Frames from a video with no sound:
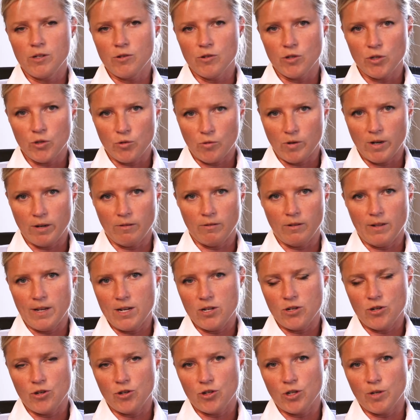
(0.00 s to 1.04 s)
destroying
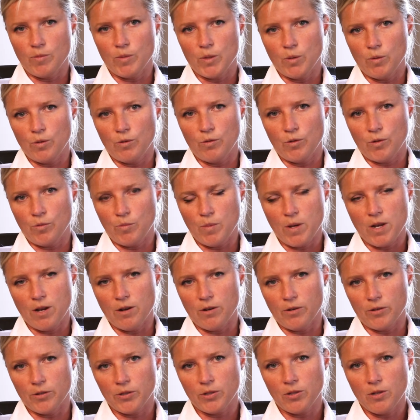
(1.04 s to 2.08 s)
relationships with her
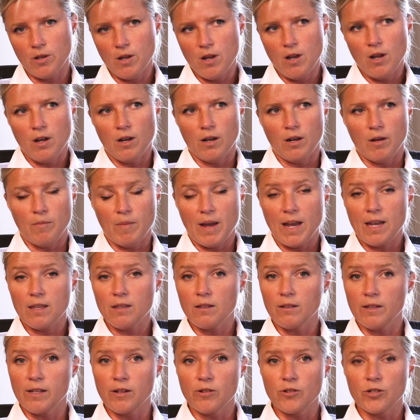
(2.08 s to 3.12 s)
peers and
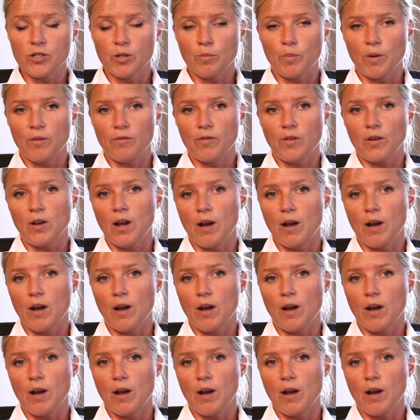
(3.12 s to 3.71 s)
the leadership of the